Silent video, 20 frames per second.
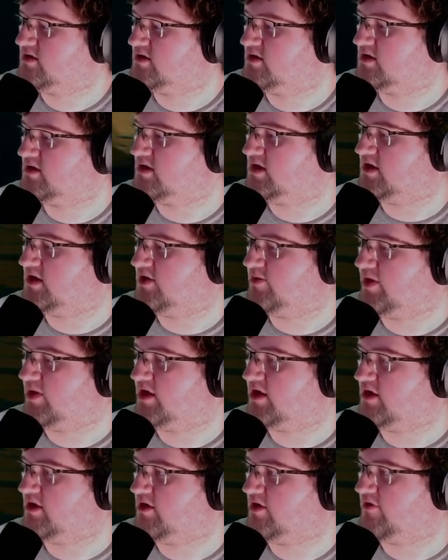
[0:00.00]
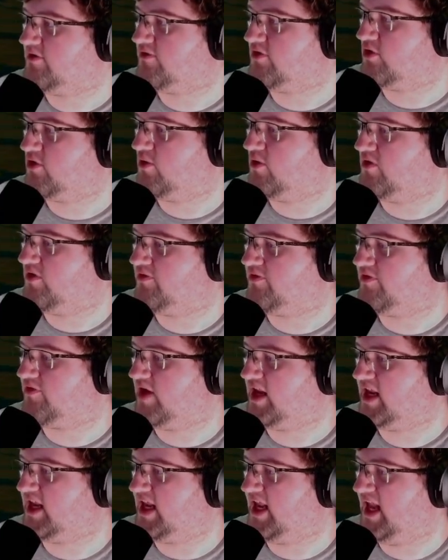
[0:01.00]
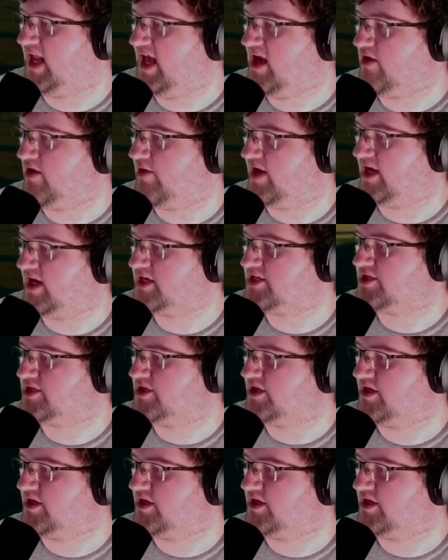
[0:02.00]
Oh, we could go for a wolf right now, actually,